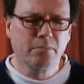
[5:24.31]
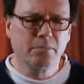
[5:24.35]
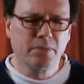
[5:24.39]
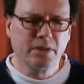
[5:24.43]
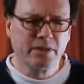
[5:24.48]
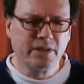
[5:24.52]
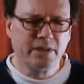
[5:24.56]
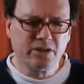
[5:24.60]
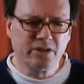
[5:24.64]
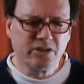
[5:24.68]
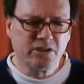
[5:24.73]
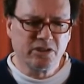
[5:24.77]
but
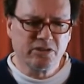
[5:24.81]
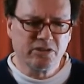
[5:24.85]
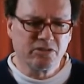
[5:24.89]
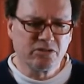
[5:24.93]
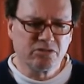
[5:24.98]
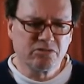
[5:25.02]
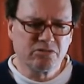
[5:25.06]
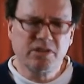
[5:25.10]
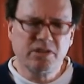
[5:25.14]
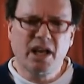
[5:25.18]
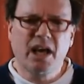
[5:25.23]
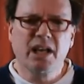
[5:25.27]

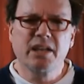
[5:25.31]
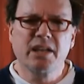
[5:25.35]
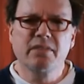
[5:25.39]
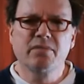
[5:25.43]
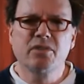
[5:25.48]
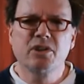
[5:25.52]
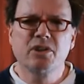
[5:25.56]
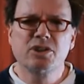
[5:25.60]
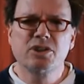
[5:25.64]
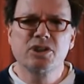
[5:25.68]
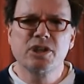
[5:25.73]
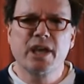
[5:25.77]
there's not
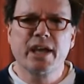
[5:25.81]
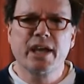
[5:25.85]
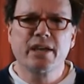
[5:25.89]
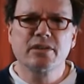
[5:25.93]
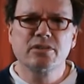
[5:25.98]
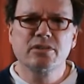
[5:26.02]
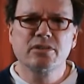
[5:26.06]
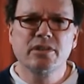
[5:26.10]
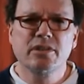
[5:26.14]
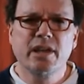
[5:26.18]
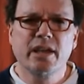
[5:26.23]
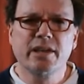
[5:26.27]
even a
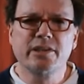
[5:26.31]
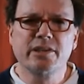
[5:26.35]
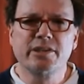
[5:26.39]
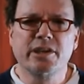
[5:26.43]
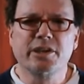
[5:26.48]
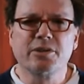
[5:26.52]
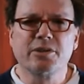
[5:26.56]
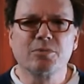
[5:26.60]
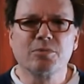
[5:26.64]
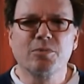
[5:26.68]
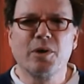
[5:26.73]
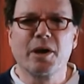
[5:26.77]
chance that they
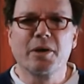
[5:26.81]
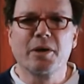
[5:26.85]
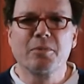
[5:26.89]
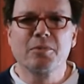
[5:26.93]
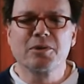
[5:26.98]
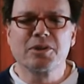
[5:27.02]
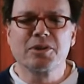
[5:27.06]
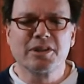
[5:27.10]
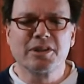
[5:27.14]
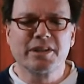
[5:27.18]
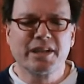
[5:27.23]
did away with it.